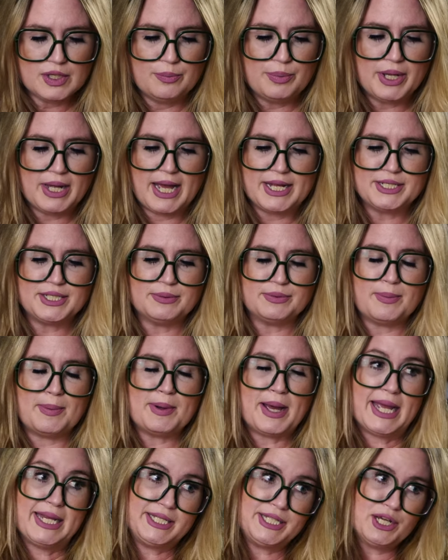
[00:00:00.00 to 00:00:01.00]
But I did.
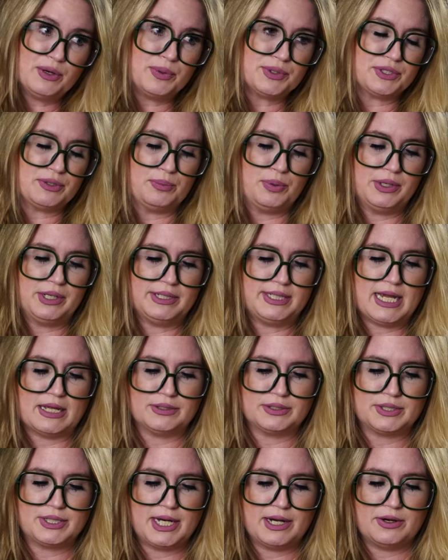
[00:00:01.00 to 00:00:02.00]
My idea was to put it
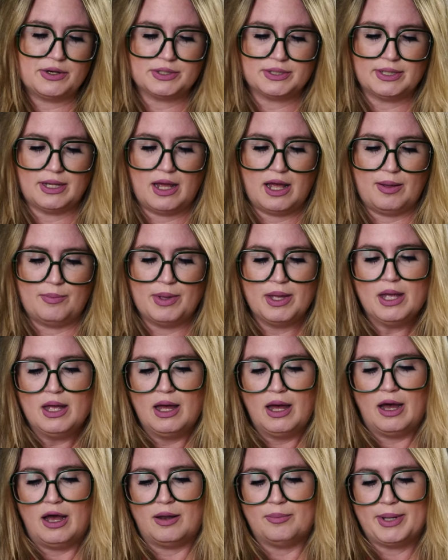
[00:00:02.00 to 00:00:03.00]
downstairs. Um,
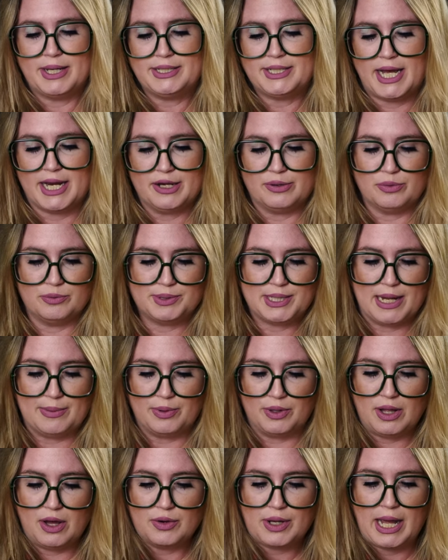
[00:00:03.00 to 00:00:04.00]
on my dining room
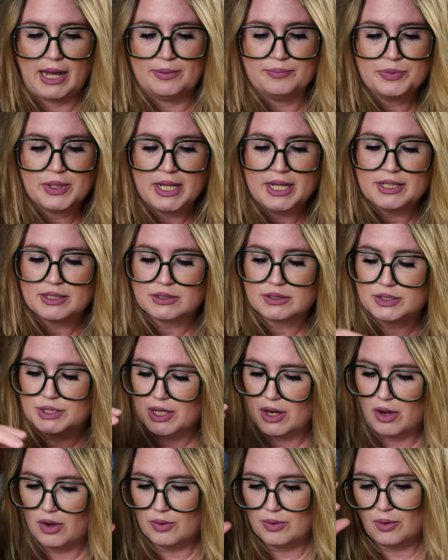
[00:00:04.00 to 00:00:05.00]
table. Okay,
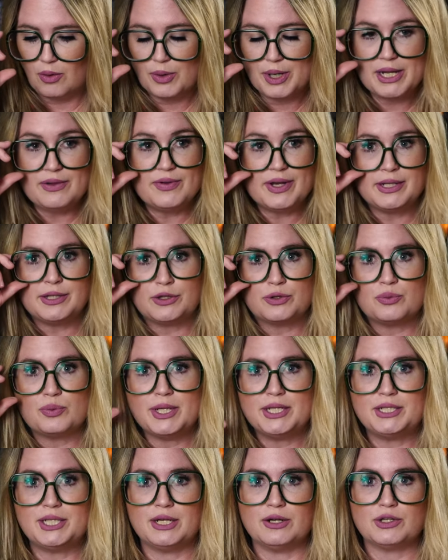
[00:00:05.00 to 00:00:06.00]
so, or even a
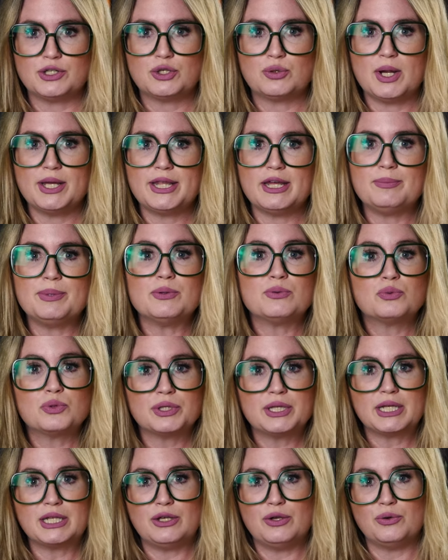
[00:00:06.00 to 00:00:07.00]
three-tier tray. That'd be
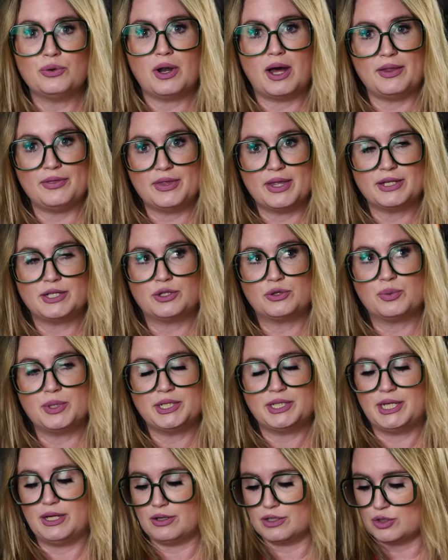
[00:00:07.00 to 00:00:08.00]
really cute on the
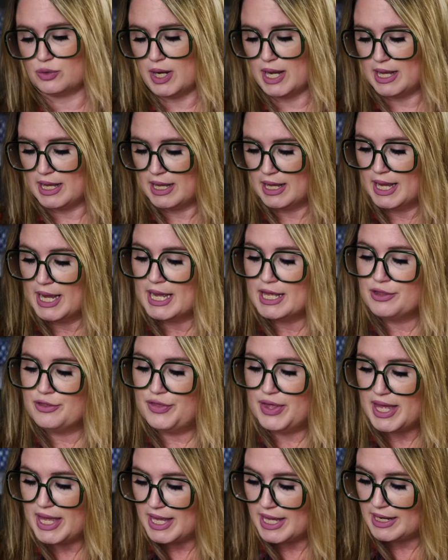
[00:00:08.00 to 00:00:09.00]
three-tier tray.
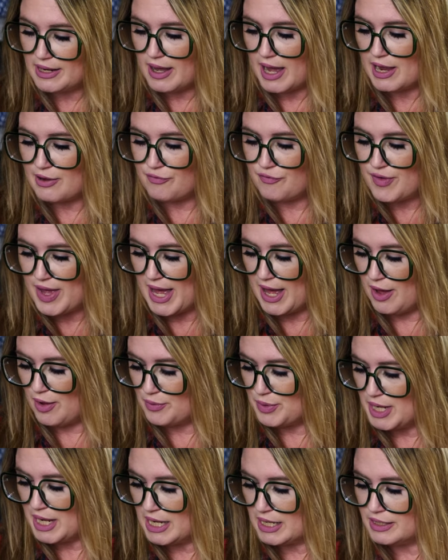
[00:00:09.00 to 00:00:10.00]
Then I
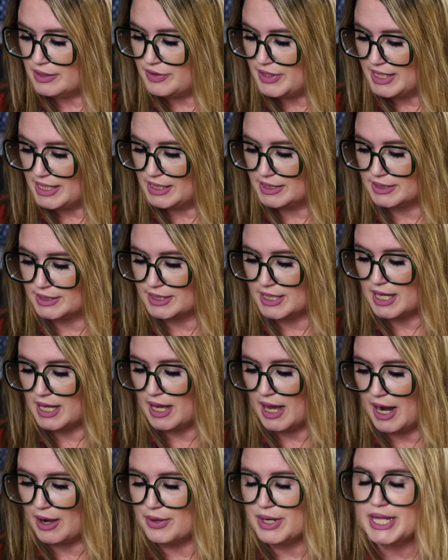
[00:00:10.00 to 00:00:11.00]
found these.
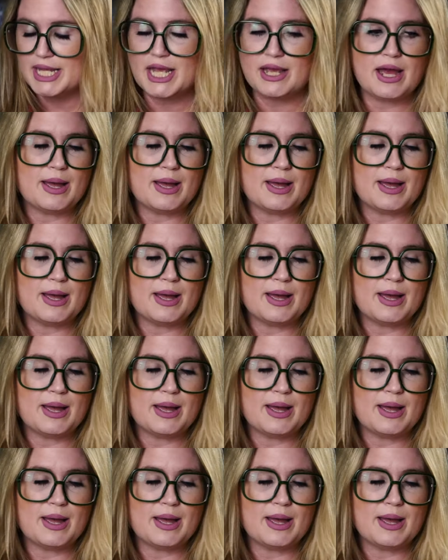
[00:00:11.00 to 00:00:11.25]
I already gave.